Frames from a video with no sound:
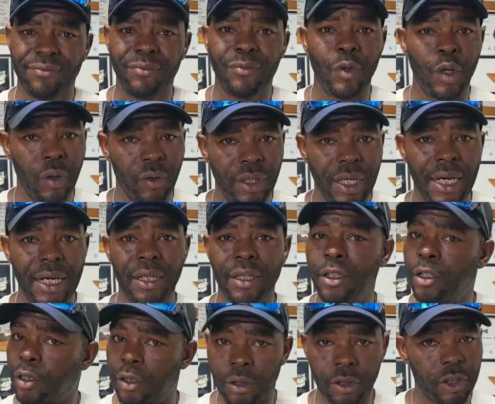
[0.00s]
Okay.
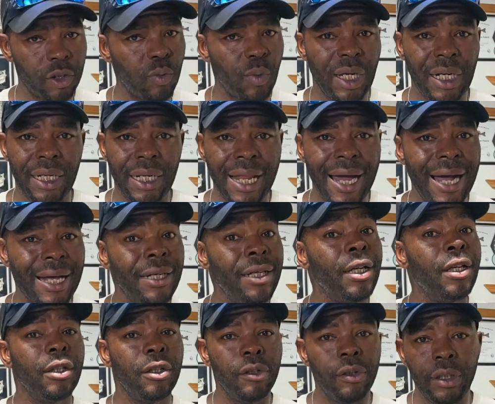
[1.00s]
You're going to sweat a lot.
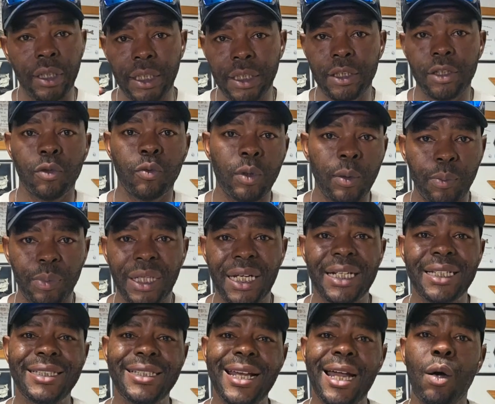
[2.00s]
You need to
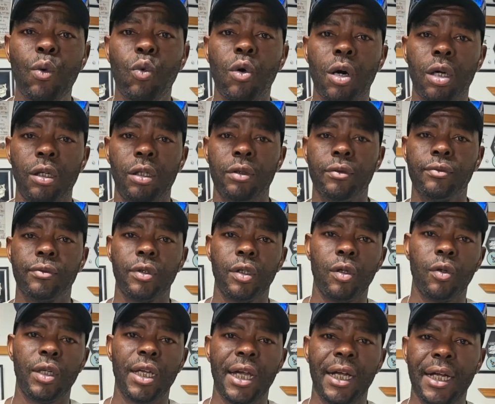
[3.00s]
replace that water.
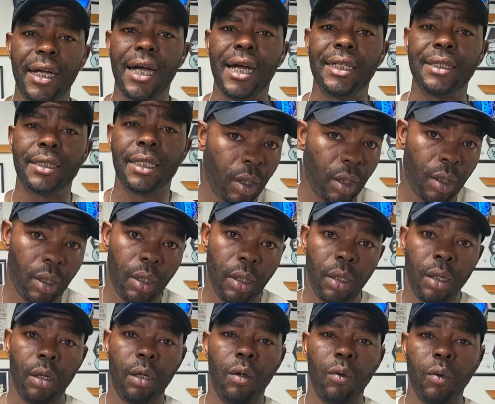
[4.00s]
Okay, guys.
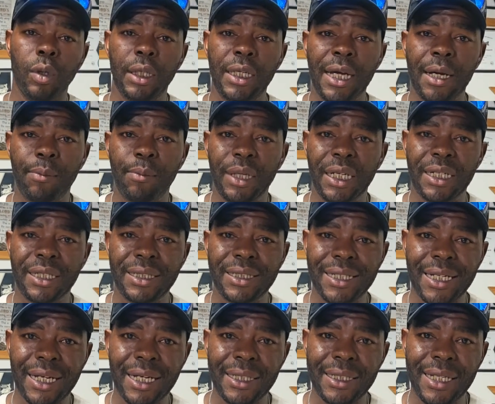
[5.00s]
With that being
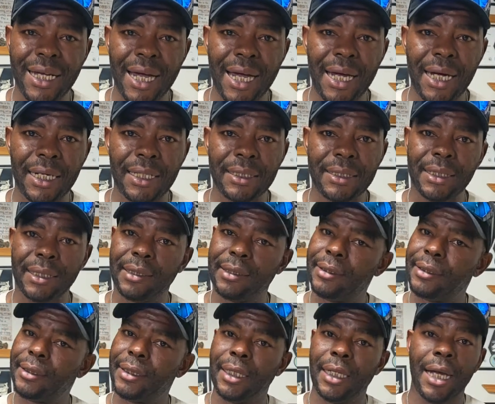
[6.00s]
said, guys,
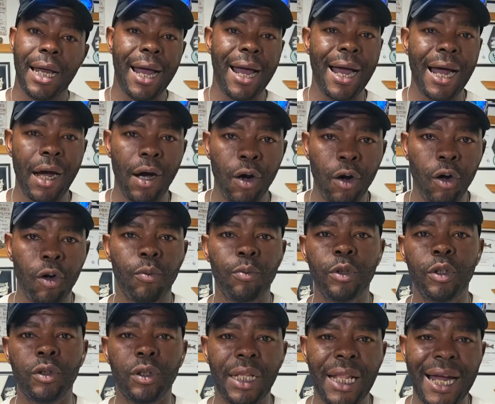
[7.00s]
I hope
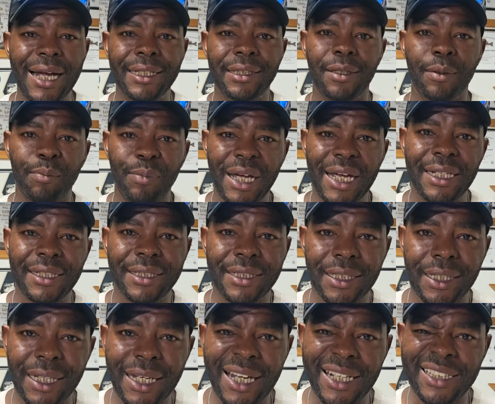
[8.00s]
you like the bait
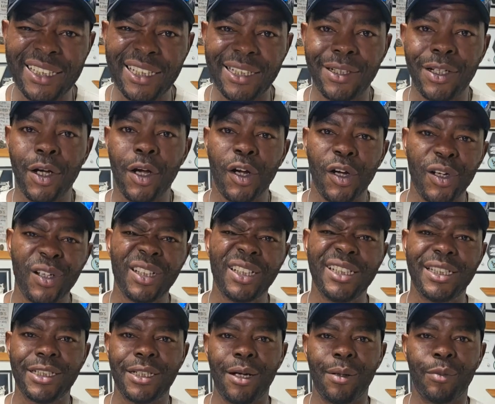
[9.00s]
selection, early
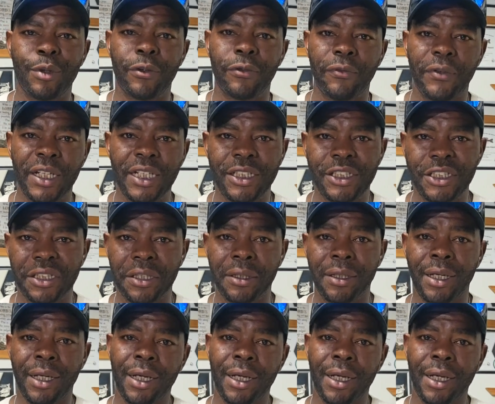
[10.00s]
summer fishing.